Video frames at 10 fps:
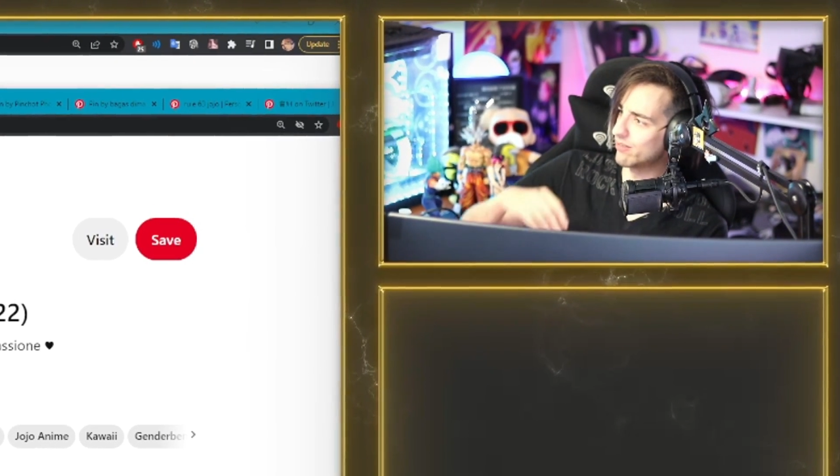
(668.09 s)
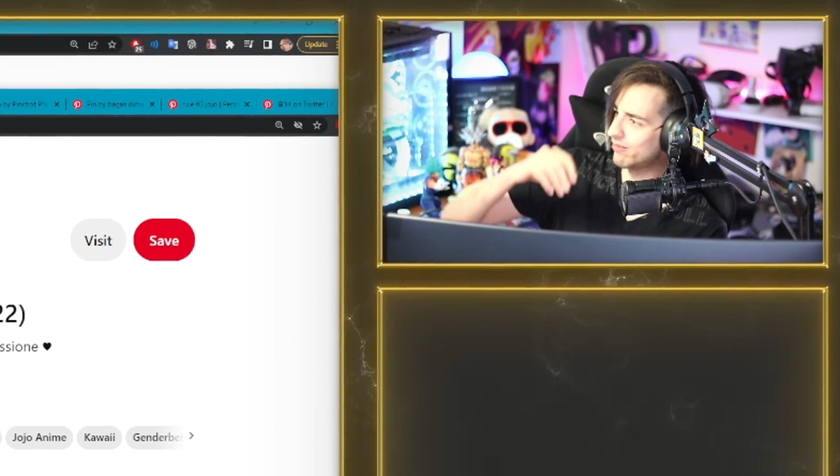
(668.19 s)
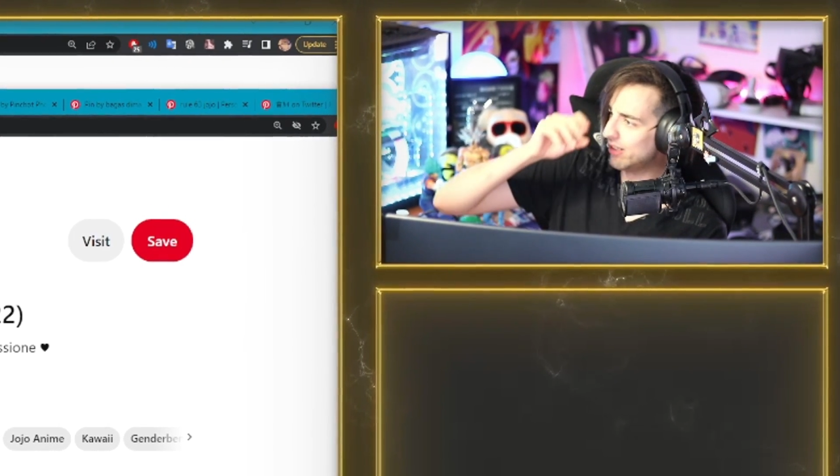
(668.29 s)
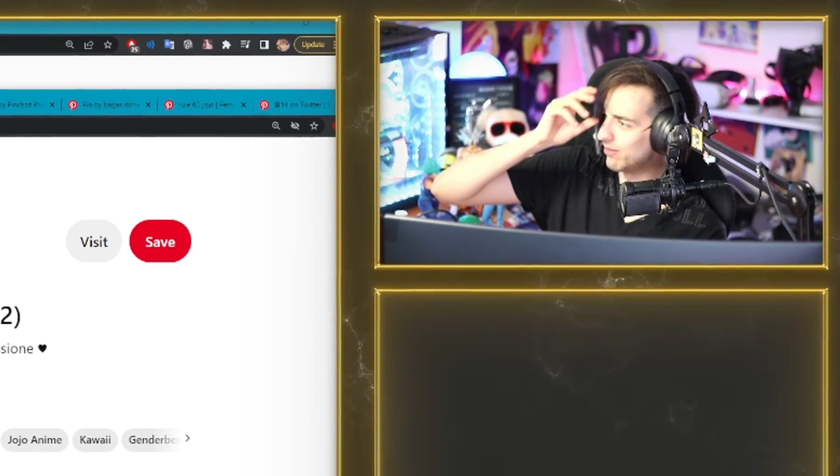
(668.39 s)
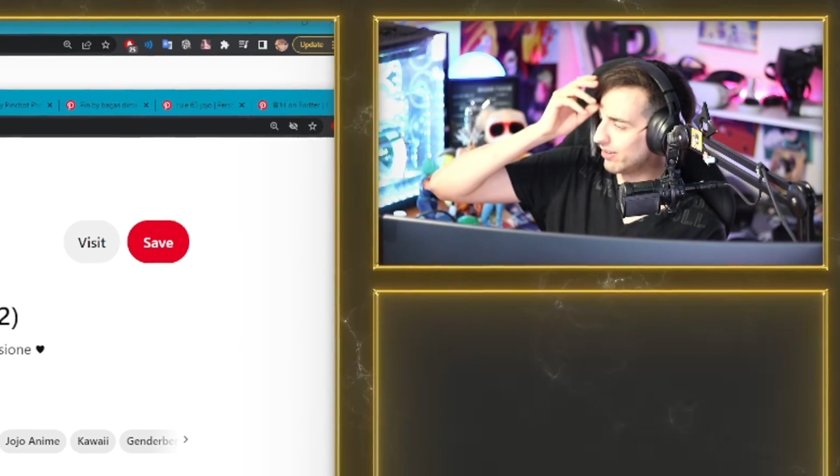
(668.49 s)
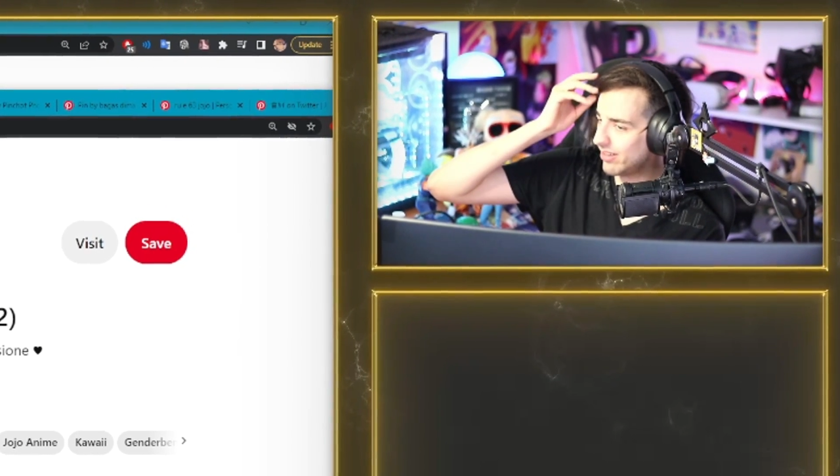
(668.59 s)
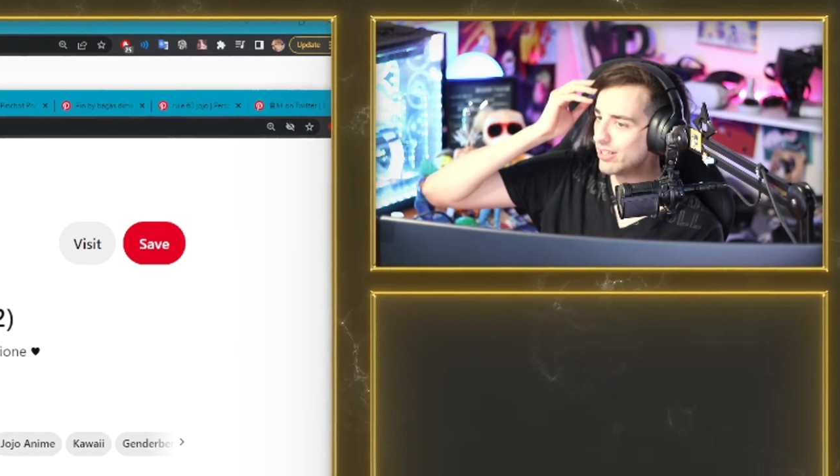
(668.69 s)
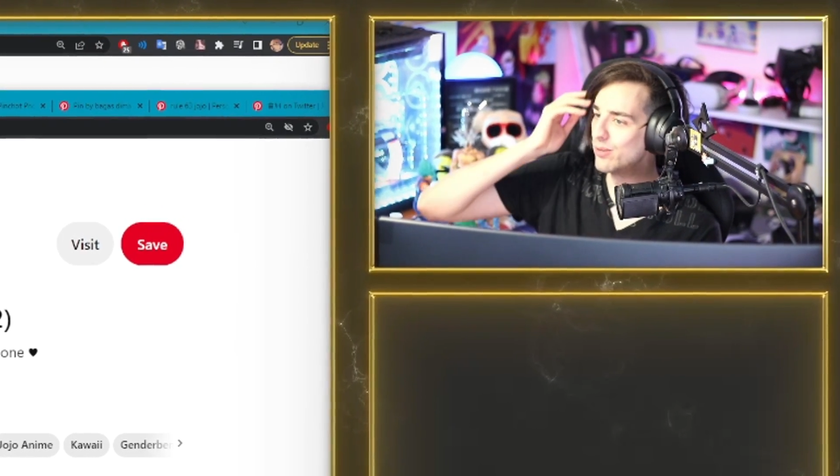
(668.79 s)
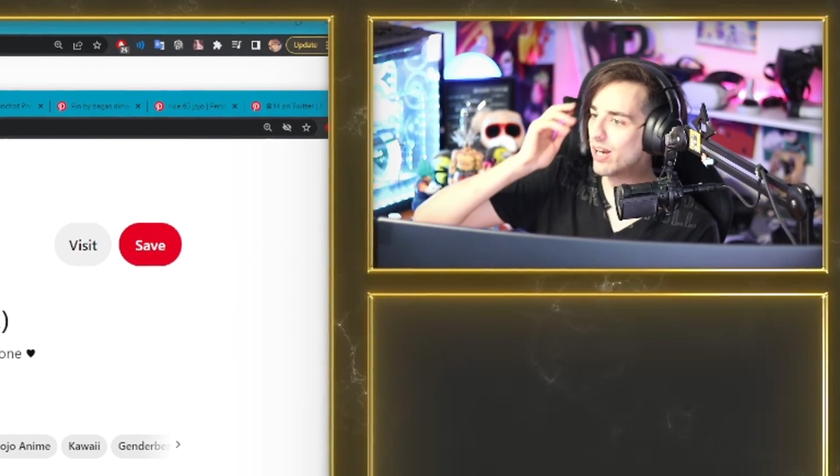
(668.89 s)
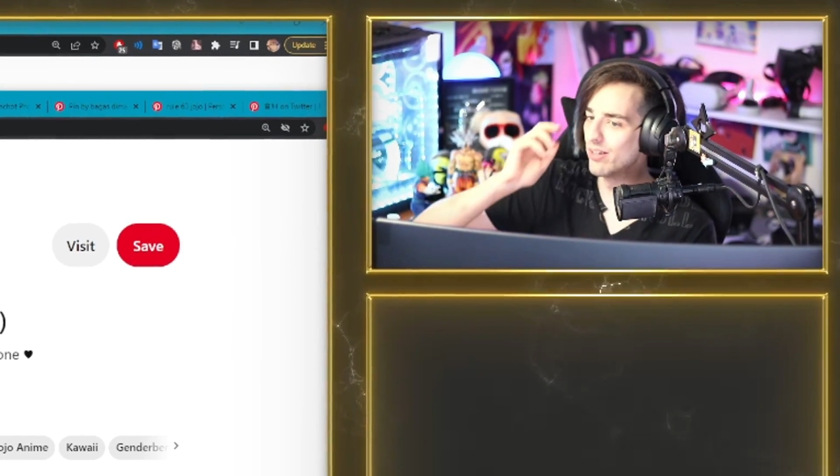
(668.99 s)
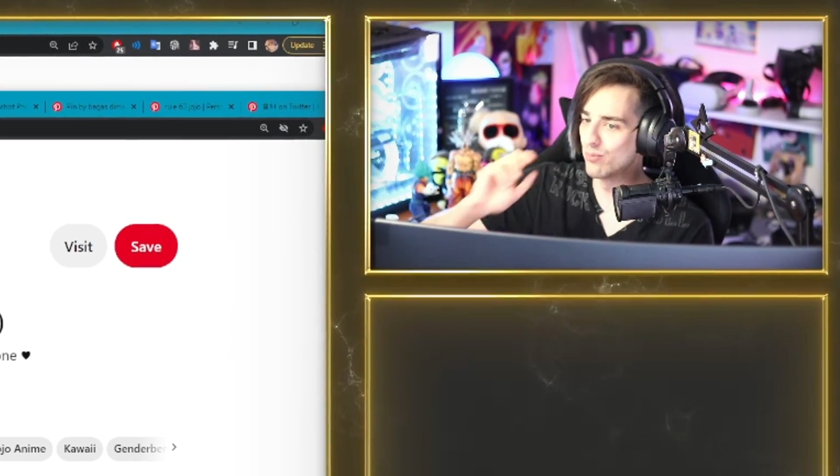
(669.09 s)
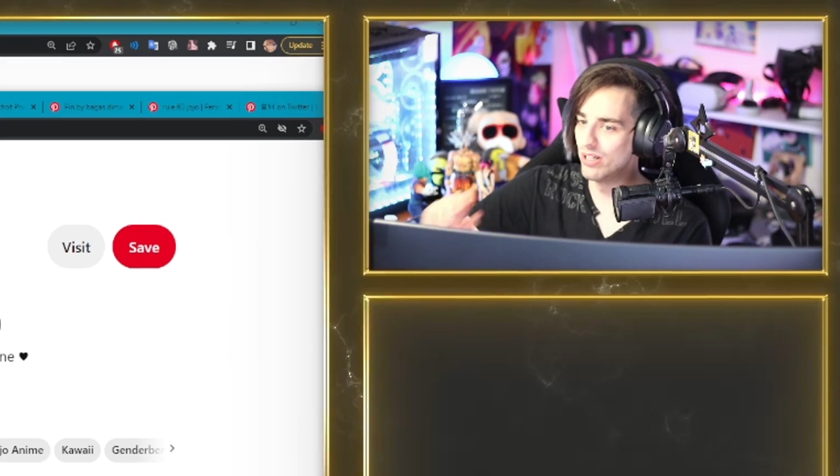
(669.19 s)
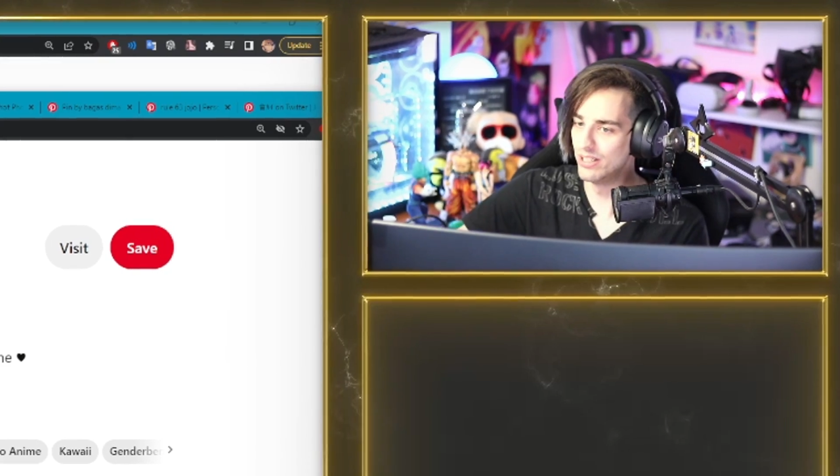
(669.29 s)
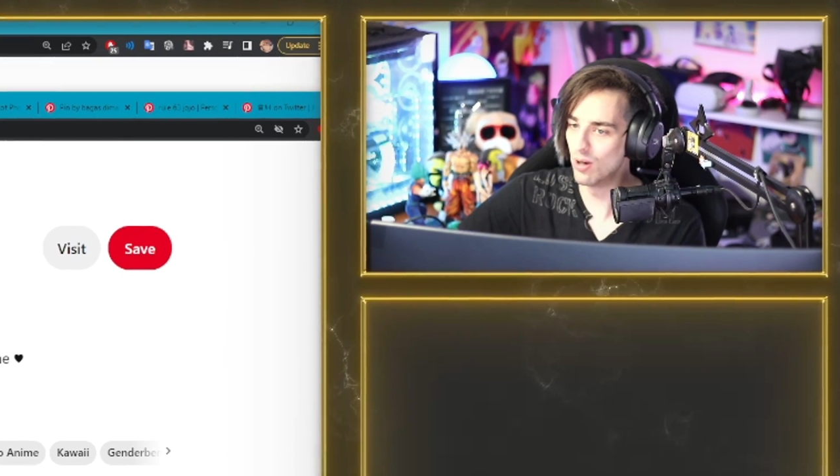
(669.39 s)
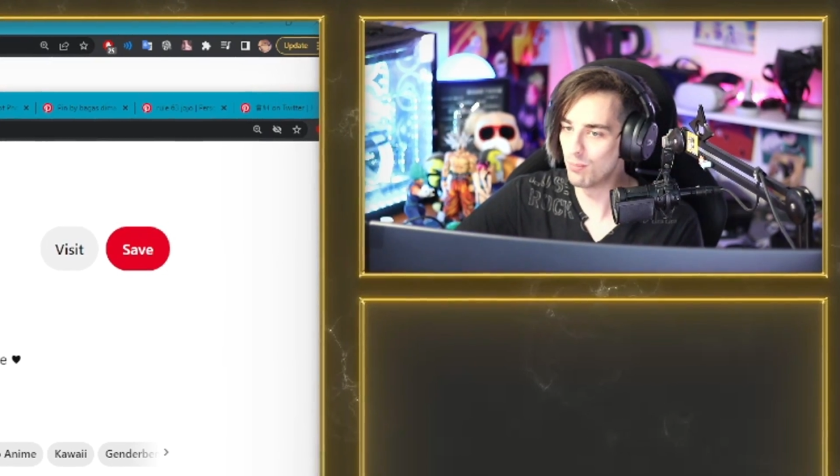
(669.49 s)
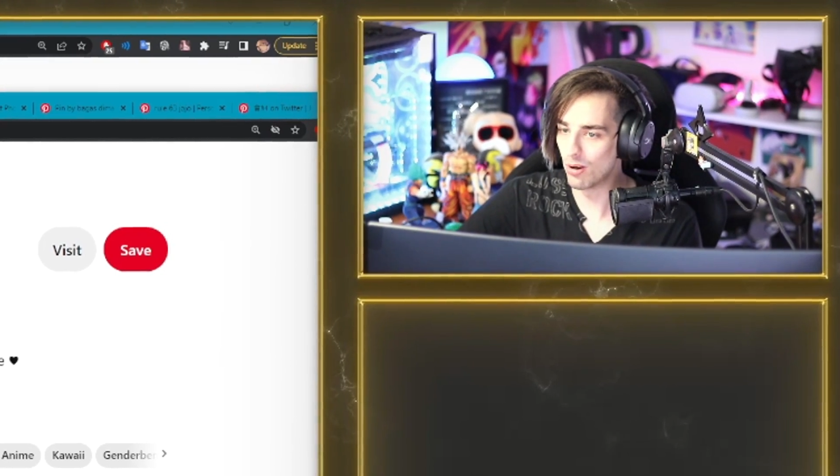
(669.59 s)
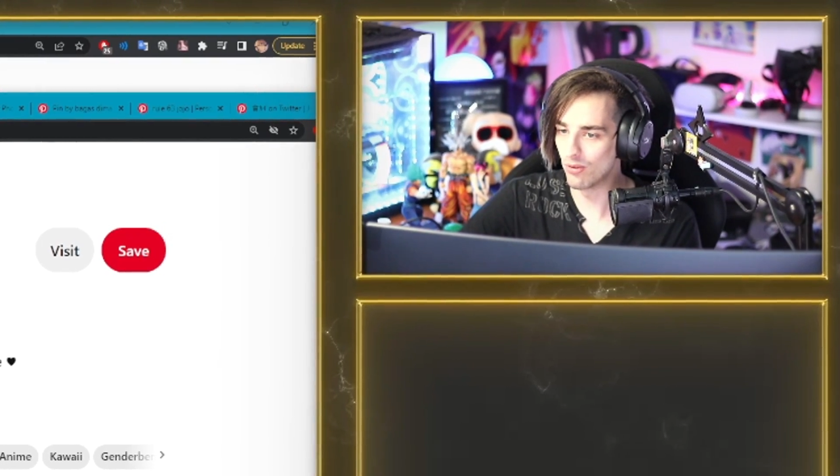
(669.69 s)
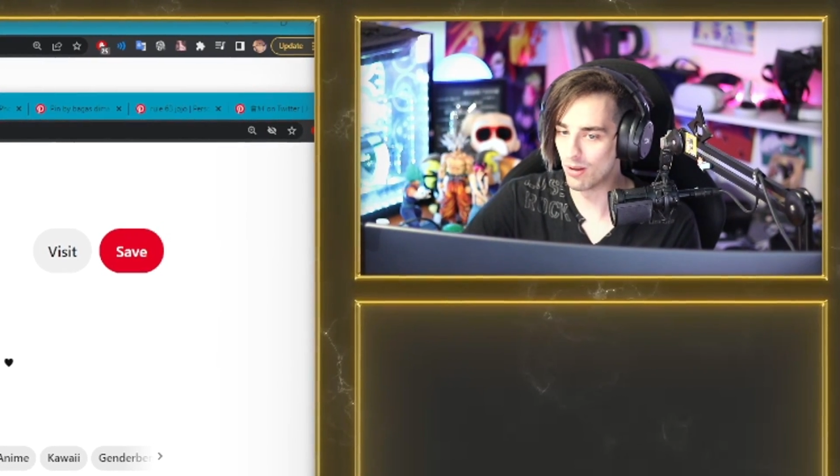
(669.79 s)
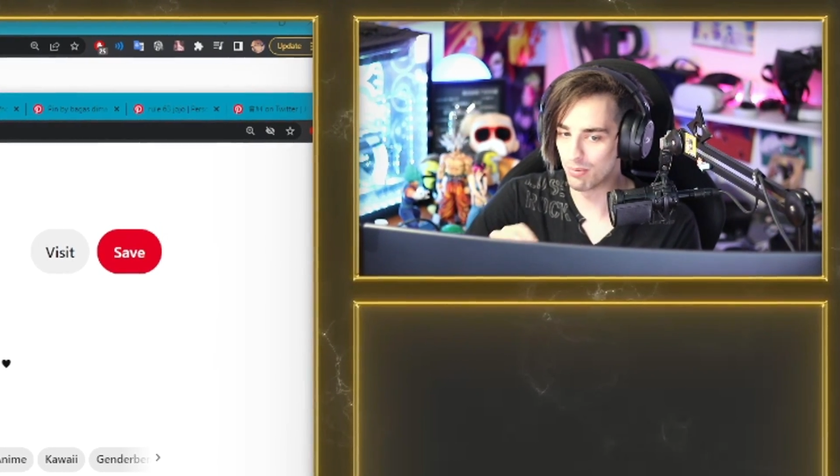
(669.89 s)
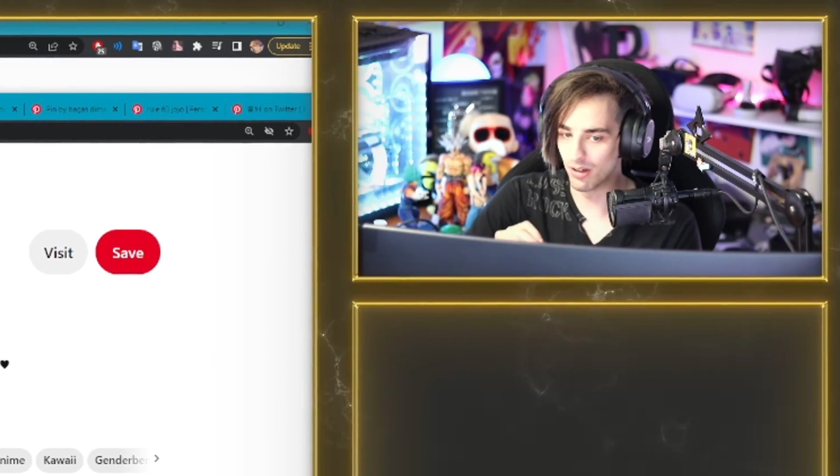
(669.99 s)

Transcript: don't even think you guys really know about that but